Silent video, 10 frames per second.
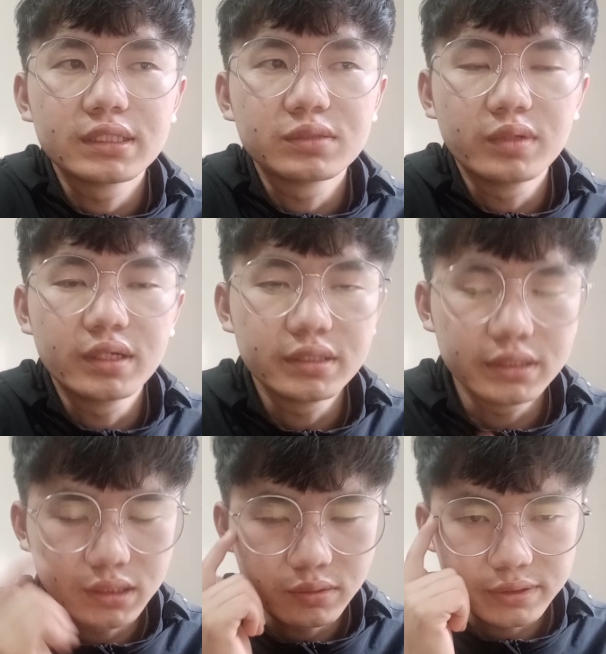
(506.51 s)
as we learned
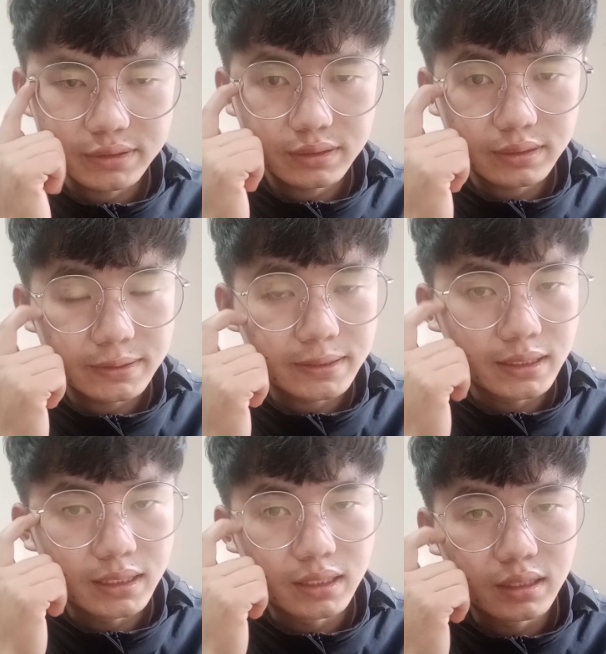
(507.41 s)
in our
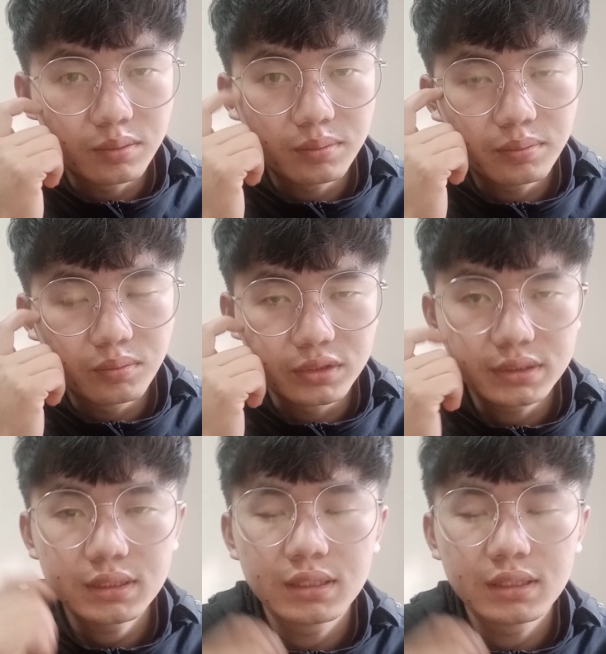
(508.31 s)
module.